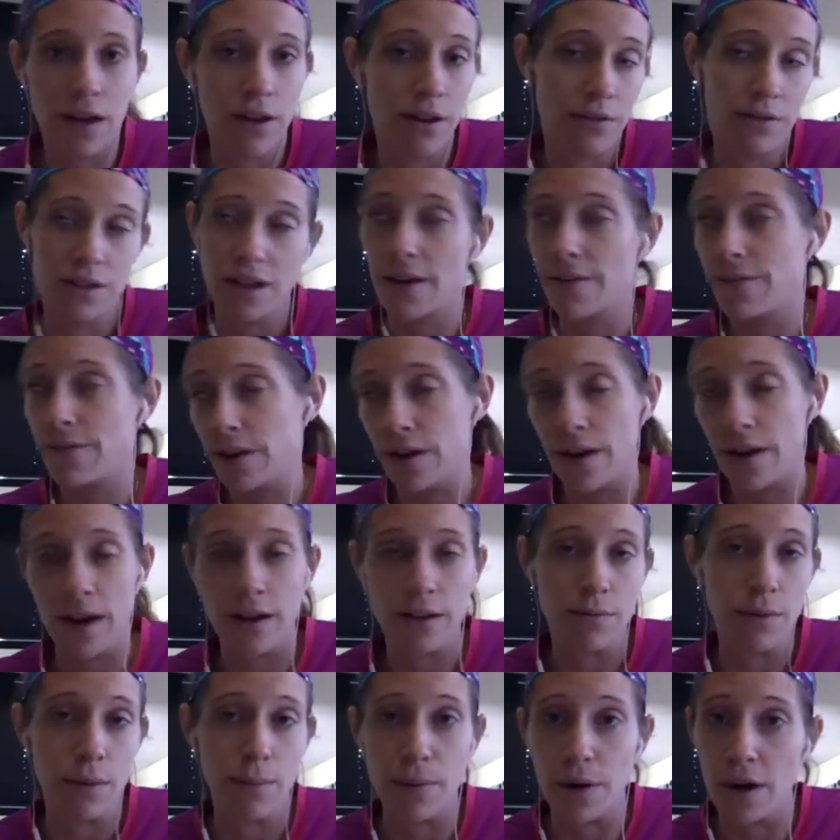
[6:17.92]
definitely don't have
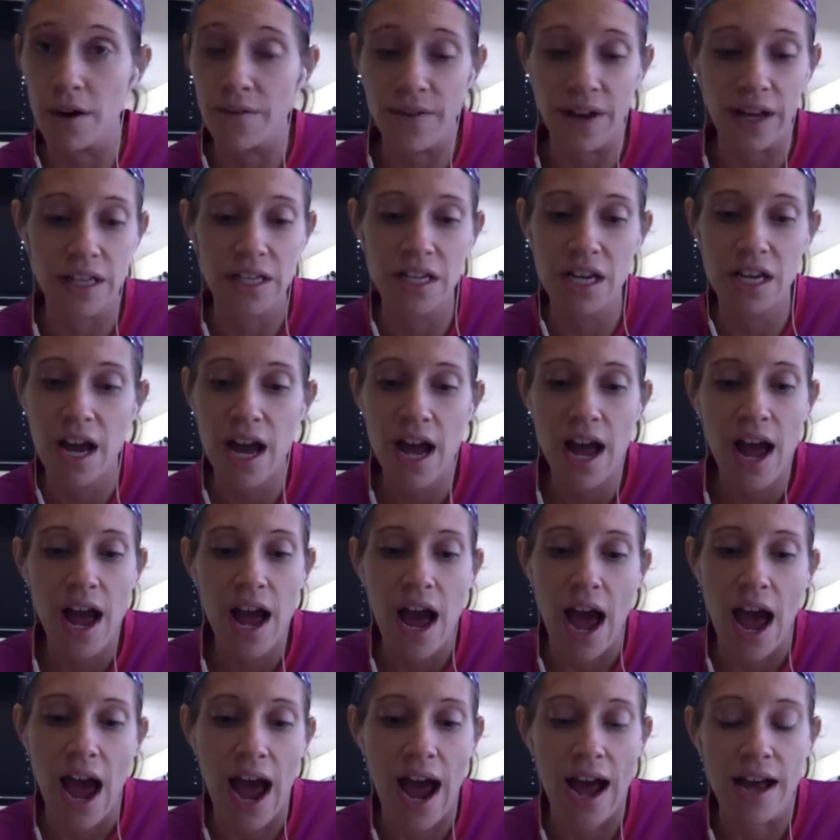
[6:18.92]
to be perfect
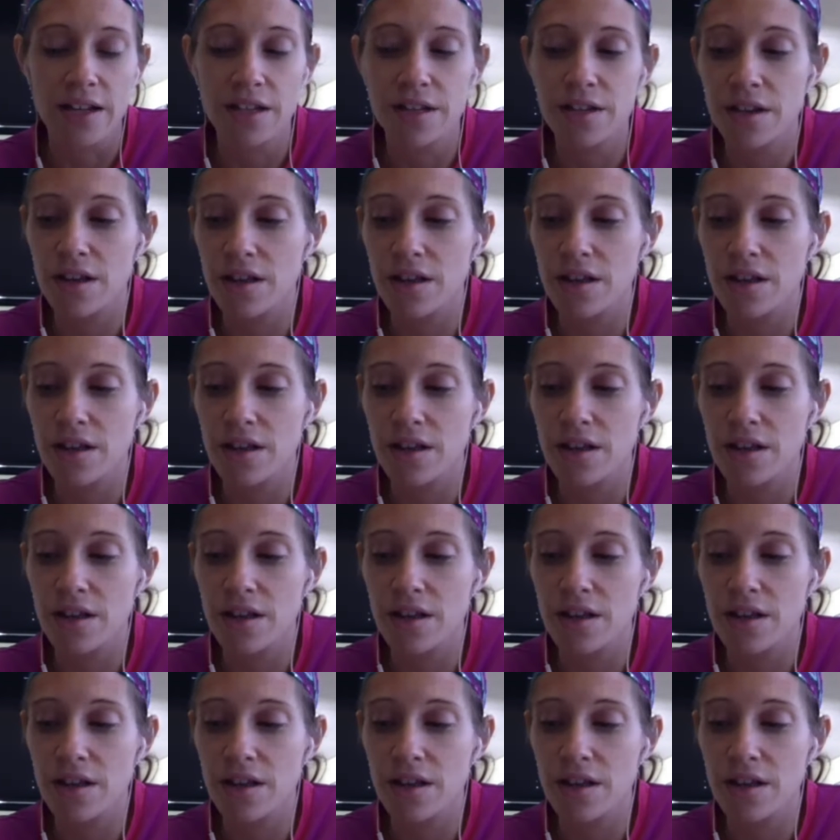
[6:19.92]
at